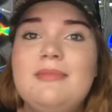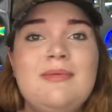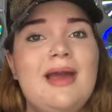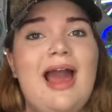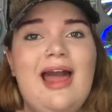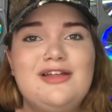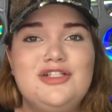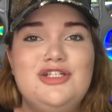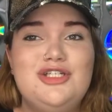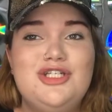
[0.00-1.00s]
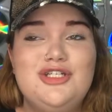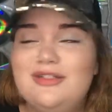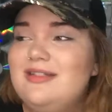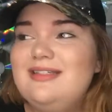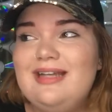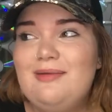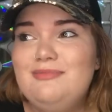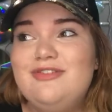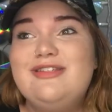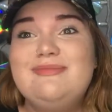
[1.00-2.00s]
Maybe I actually should
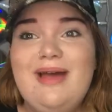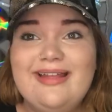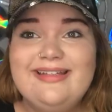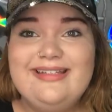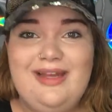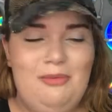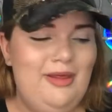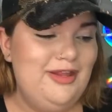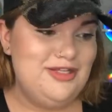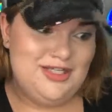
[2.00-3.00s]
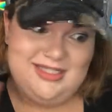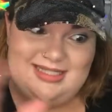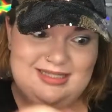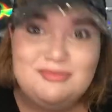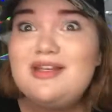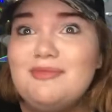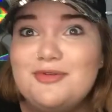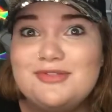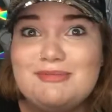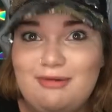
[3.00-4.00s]
stop smelling the nail polish because it seems like I'm losing